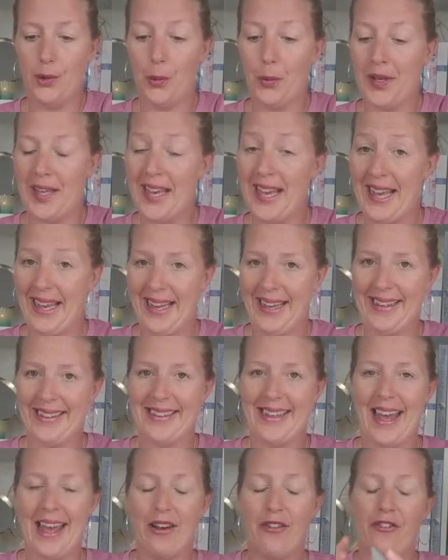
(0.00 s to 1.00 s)
Okay,
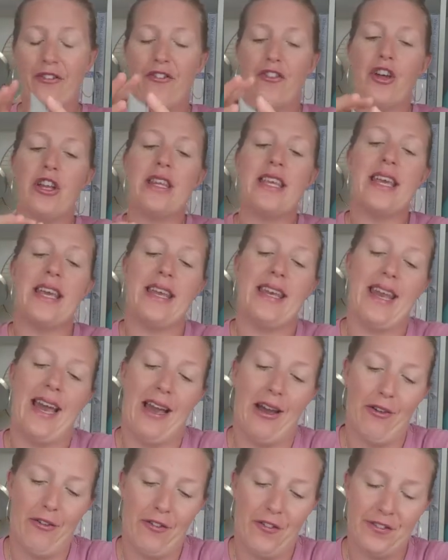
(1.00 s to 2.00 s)
and funny
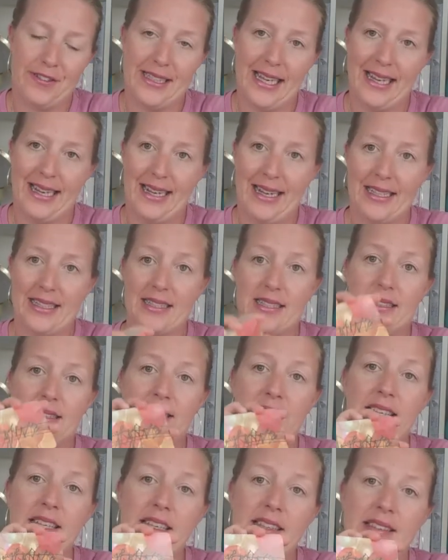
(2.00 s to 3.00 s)
enough, guys,
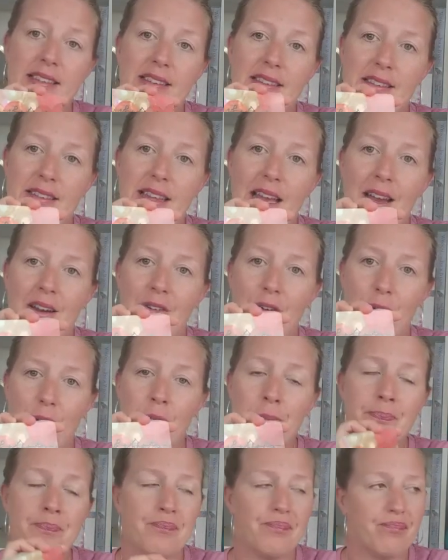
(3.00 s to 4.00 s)
this
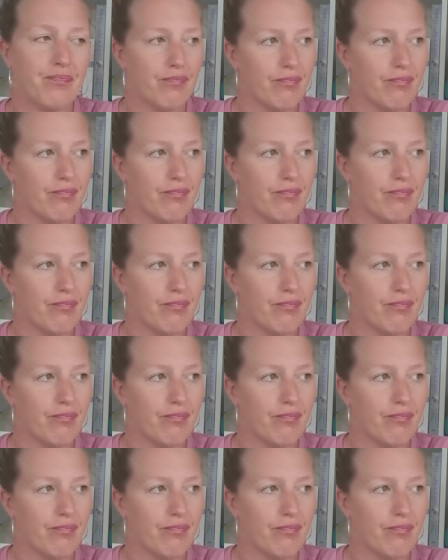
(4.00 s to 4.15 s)
tarot